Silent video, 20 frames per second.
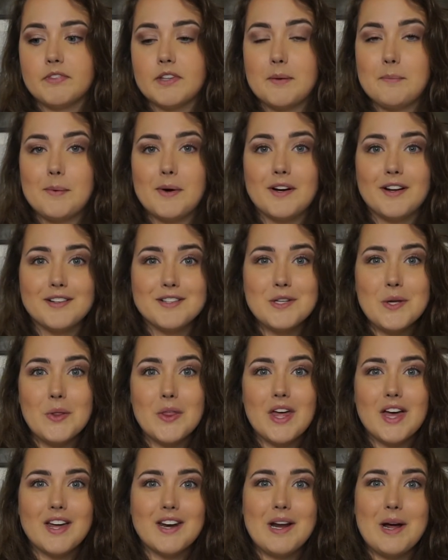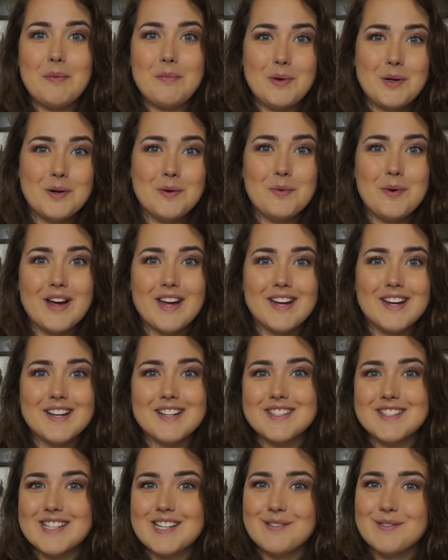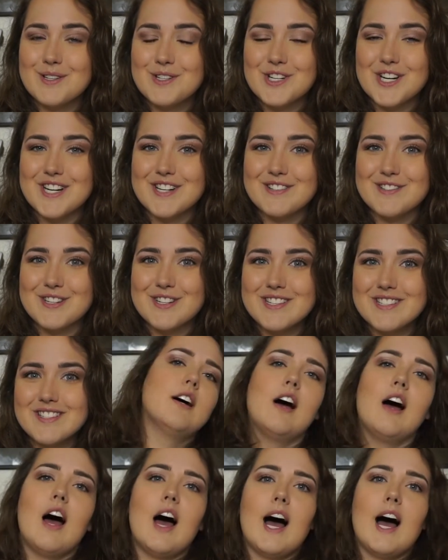But until then, I'm gonna wait and see if it changes.